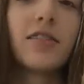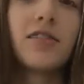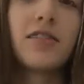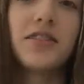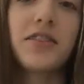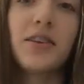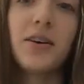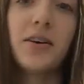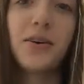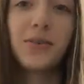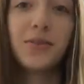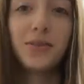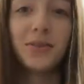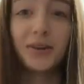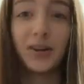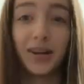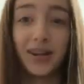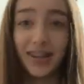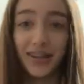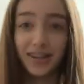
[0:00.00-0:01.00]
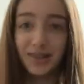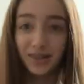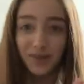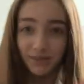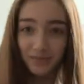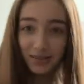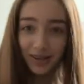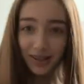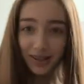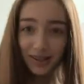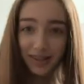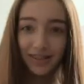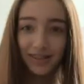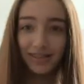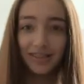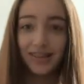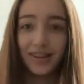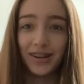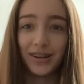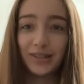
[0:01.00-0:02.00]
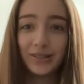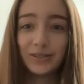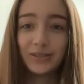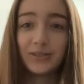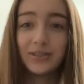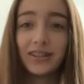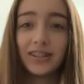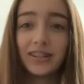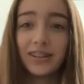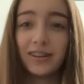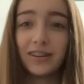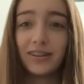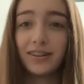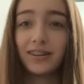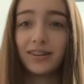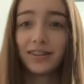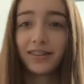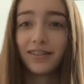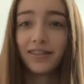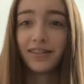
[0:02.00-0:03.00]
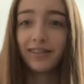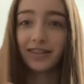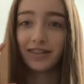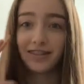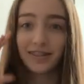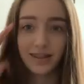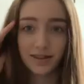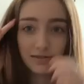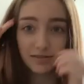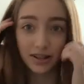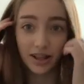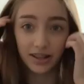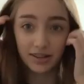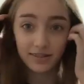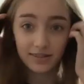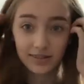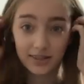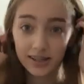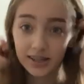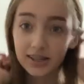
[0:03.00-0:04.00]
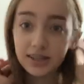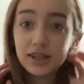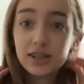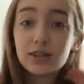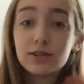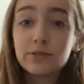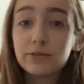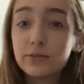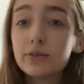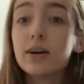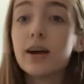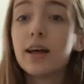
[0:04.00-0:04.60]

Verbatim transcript: So it's been so long since I've last seen you.